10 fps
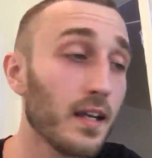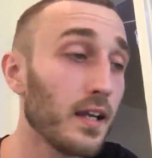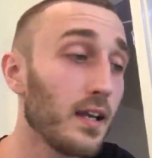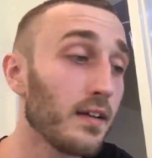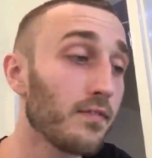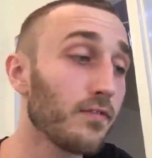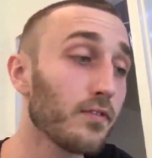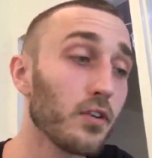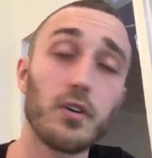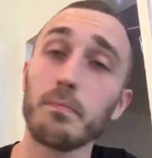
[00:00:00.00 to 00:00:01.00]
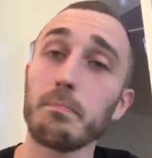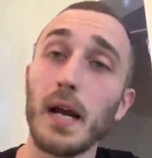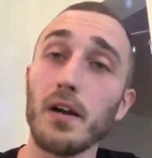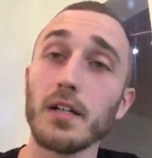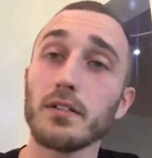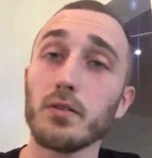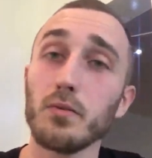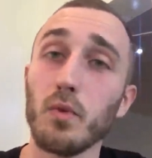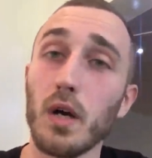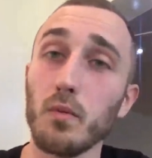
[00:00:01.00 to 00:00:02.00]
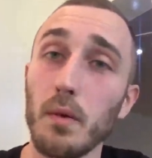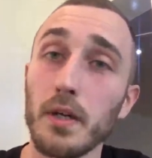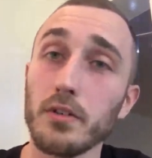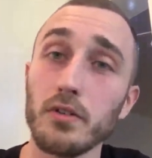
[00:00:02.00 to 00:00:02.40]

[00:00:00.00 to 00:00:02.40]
if you're married to one woman,